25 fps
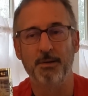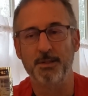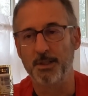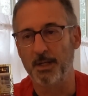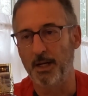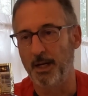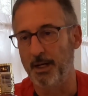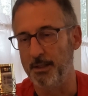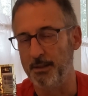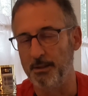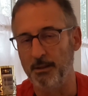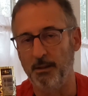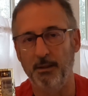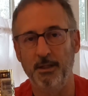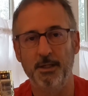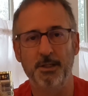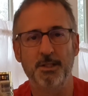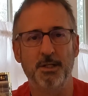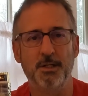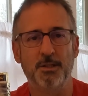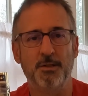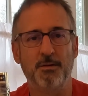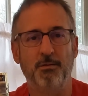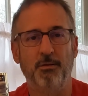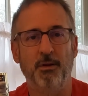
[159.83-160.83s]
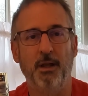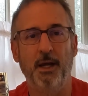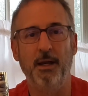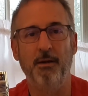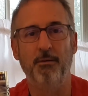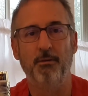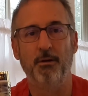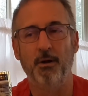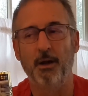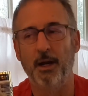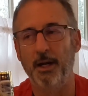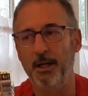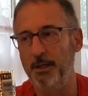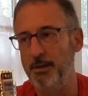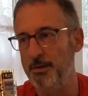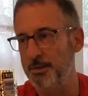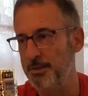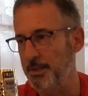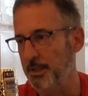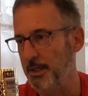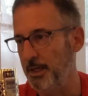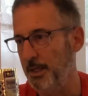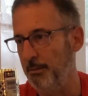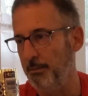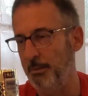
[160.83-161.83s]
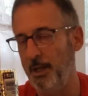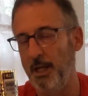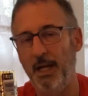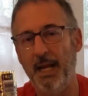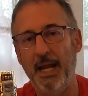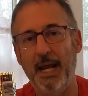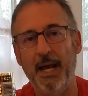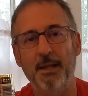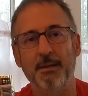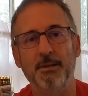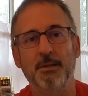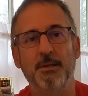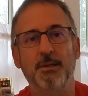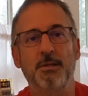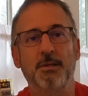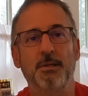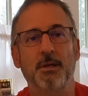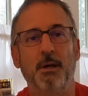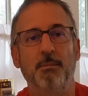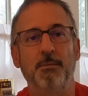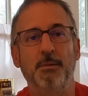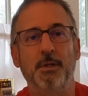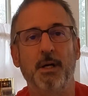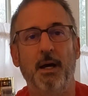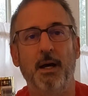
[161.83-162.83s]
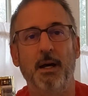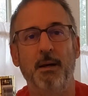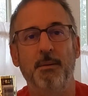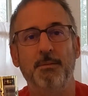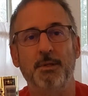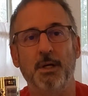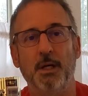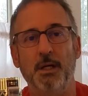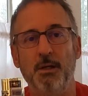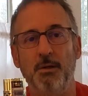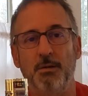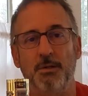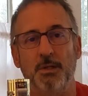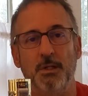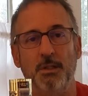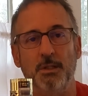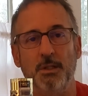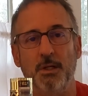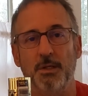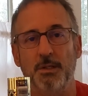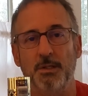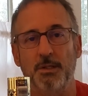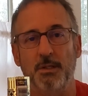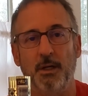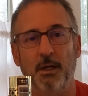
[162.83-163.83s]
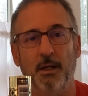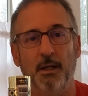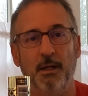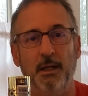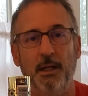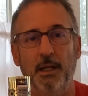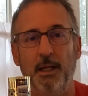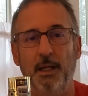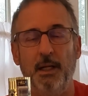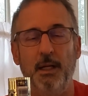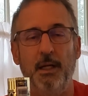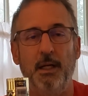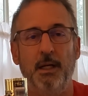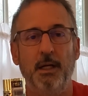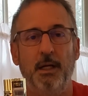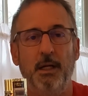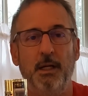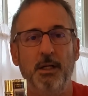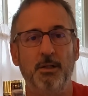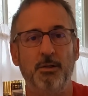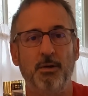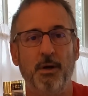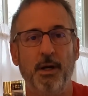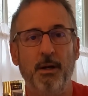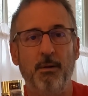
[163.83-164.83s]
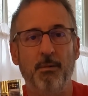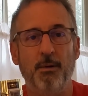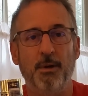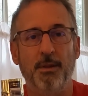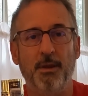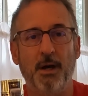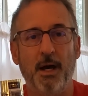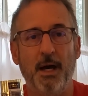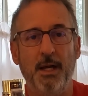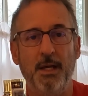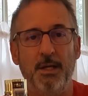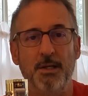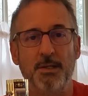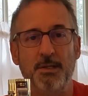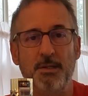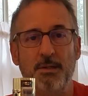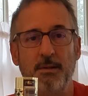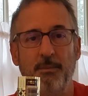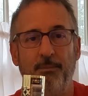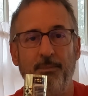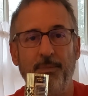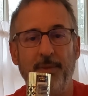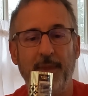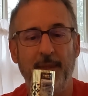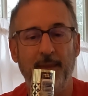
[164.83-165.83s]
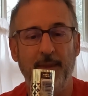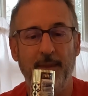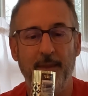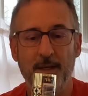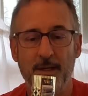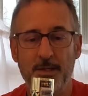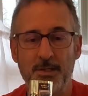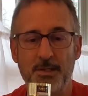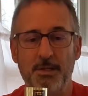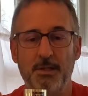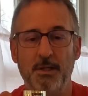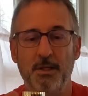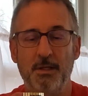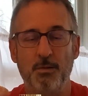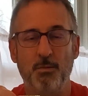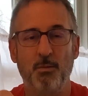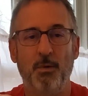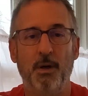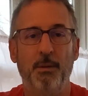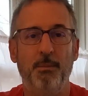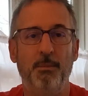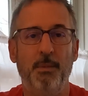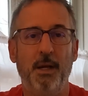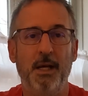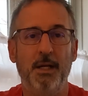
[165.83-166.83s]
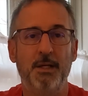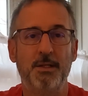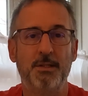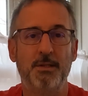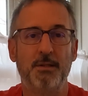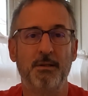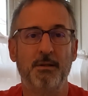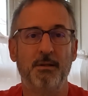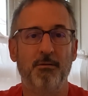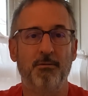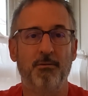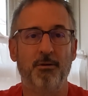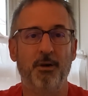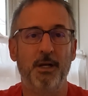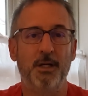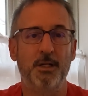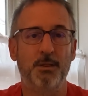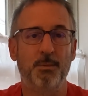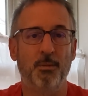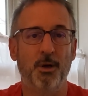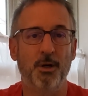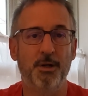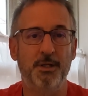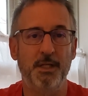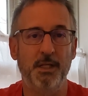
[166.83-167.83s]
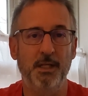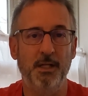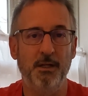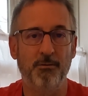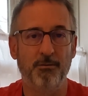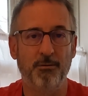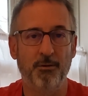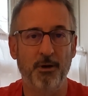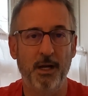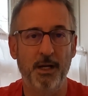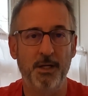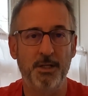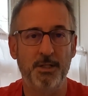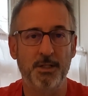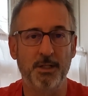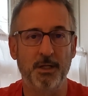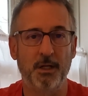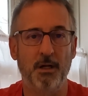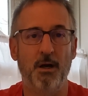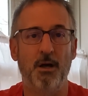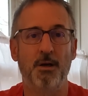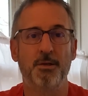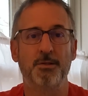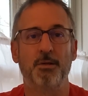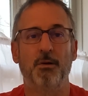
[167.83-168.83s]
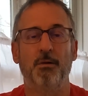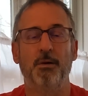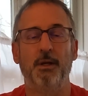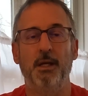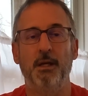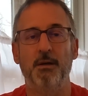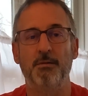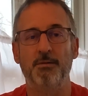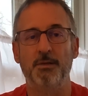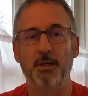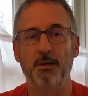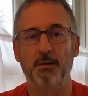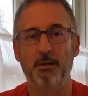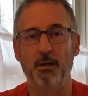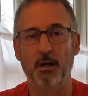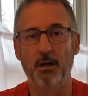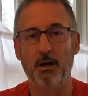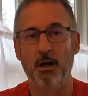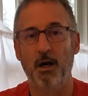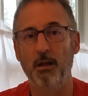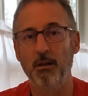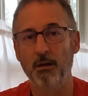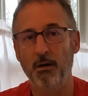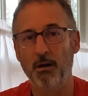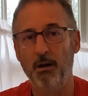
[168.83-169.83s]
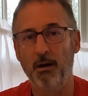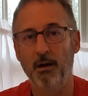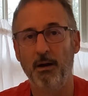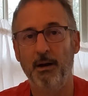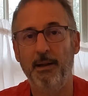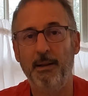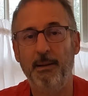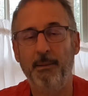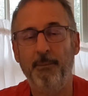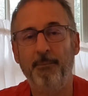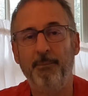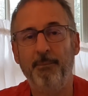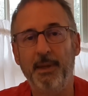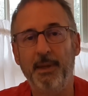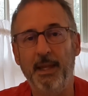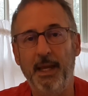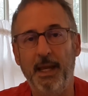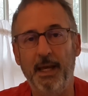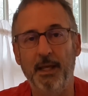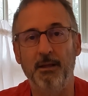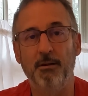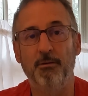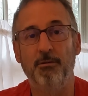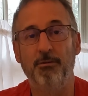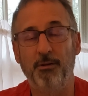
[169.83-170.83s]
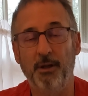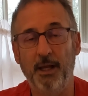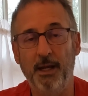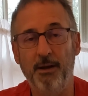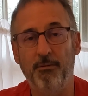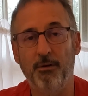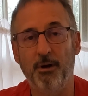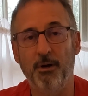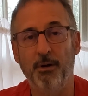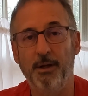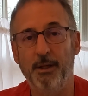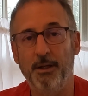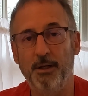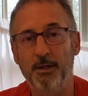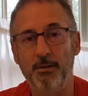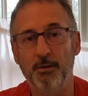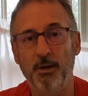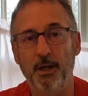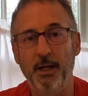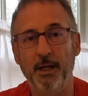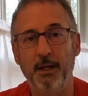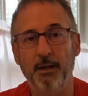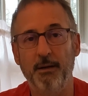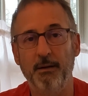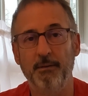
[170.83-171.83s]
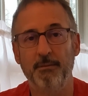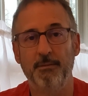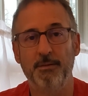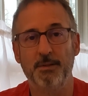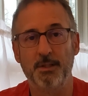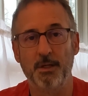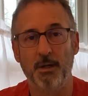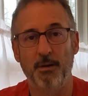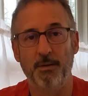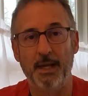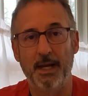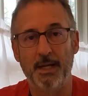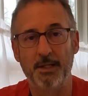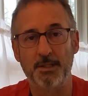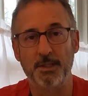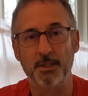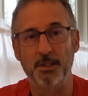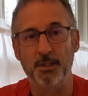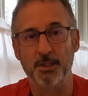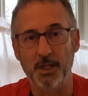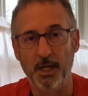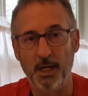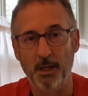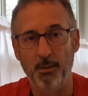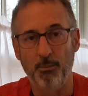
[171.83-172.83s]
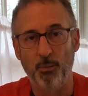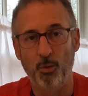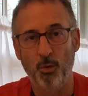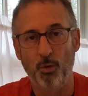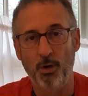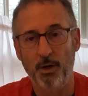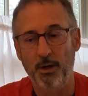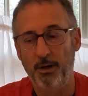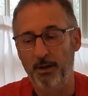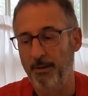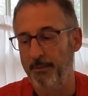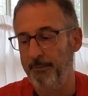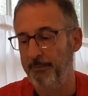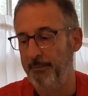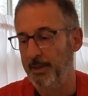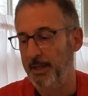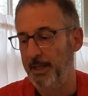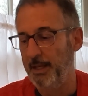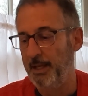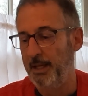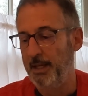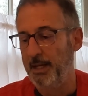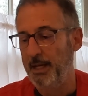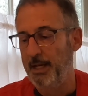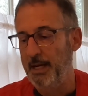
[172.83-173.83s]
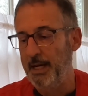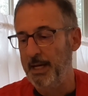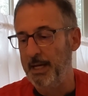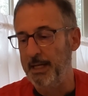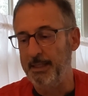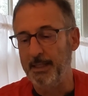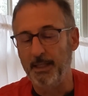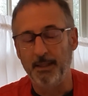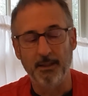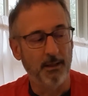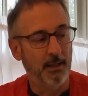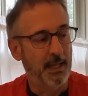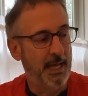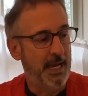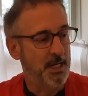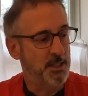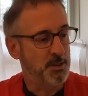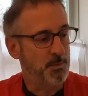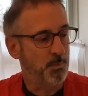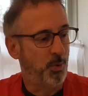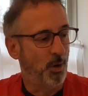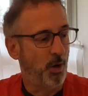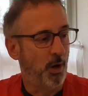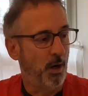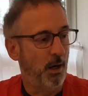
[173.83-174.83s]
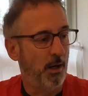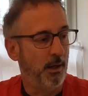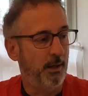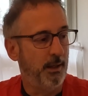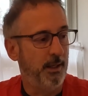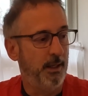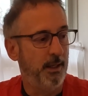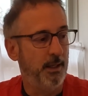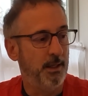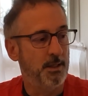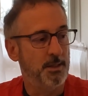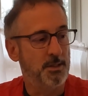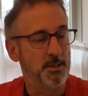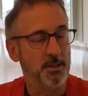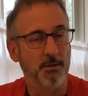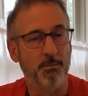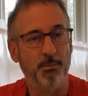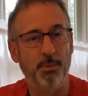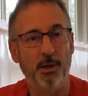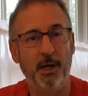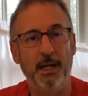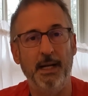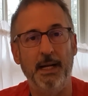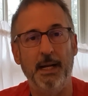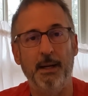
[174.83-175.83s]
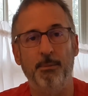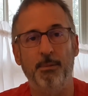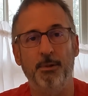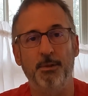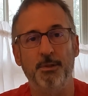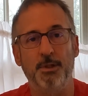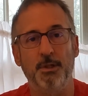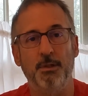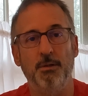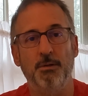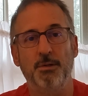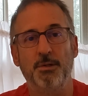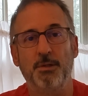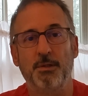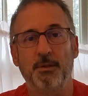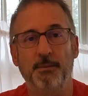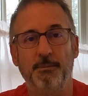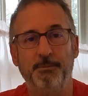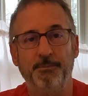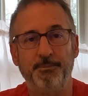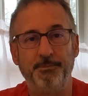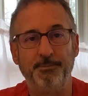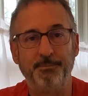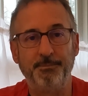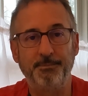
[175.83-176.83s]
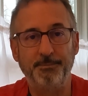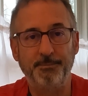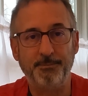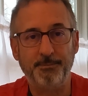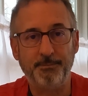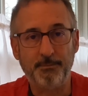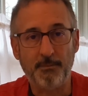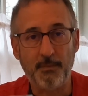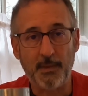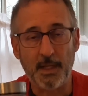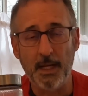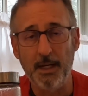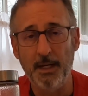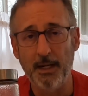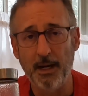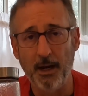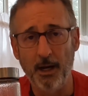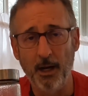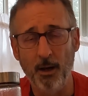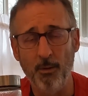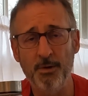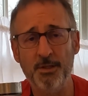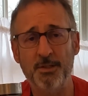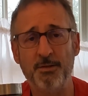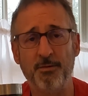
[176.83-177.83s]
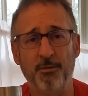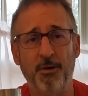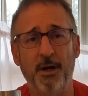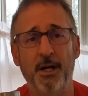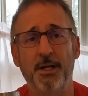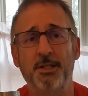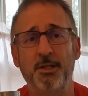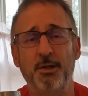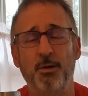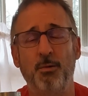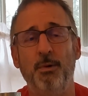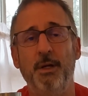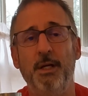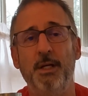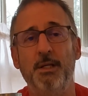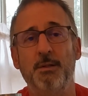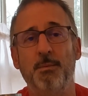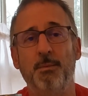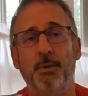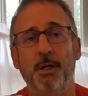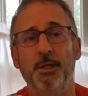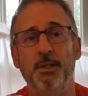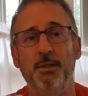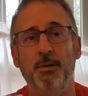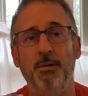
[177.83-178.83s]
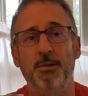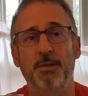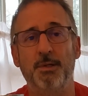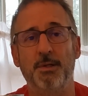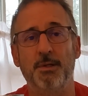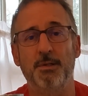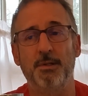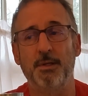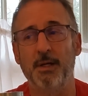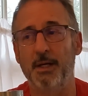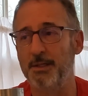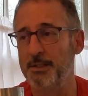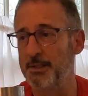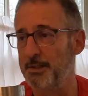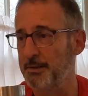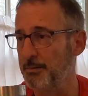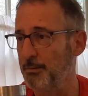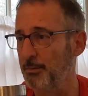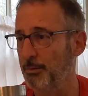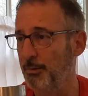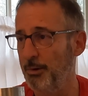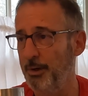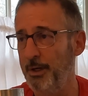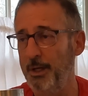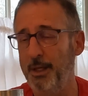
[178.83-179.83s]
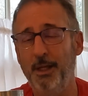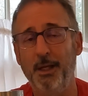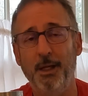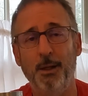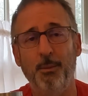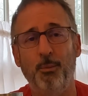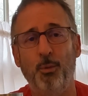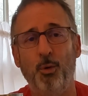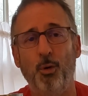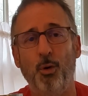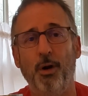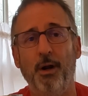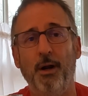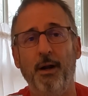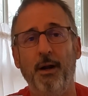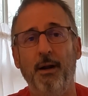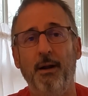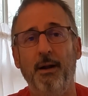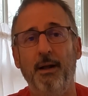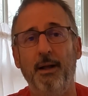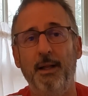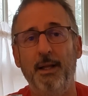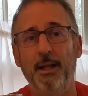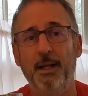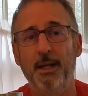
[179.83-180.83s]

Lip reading: It's got a delicious flavor. I use it in Manhattan sometimes. I use it just to drink with ice. This is what makes the French Martini French. It also gives it the color and the flavor in the drink. So that's the Chambord. And then the last part is the pineapple juice. Now, I always fresh squeeze my juices. This is really important.